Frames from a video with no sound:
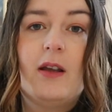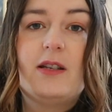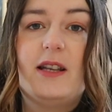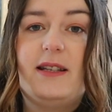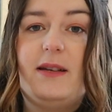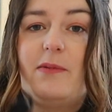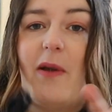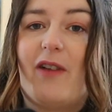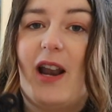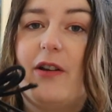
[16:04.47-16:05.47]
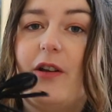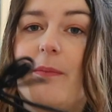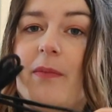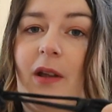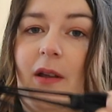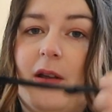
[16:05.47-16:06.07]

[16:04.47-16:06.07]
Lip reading: So this seems a bit random.